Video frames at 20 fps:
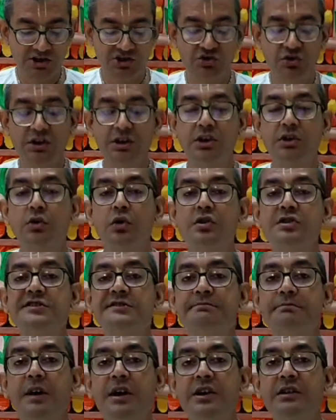Actually, the
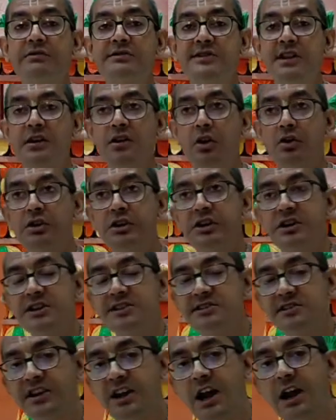glories of Pandavas are already
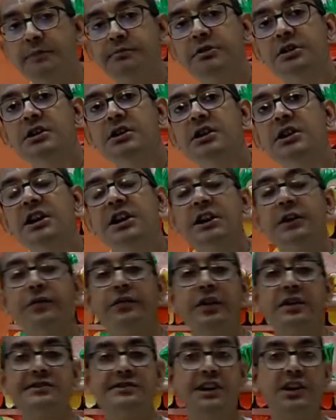described in the
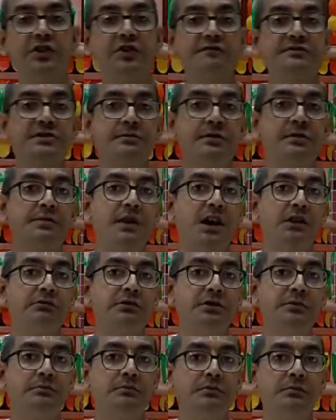first canto of Srimad
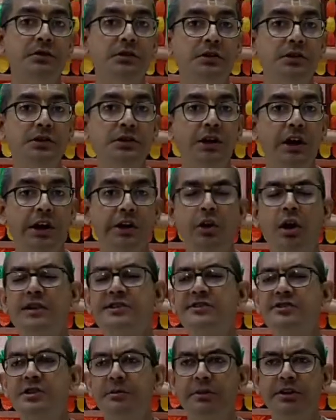Bhagavatam, and
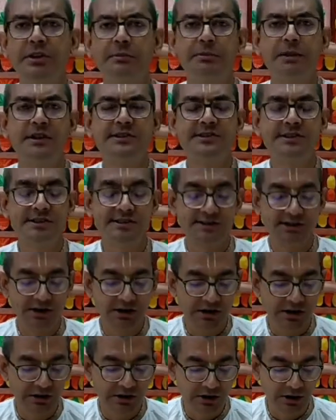also some other places
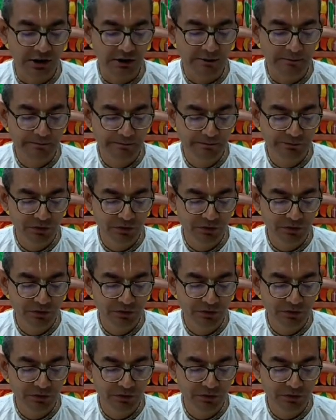here and there.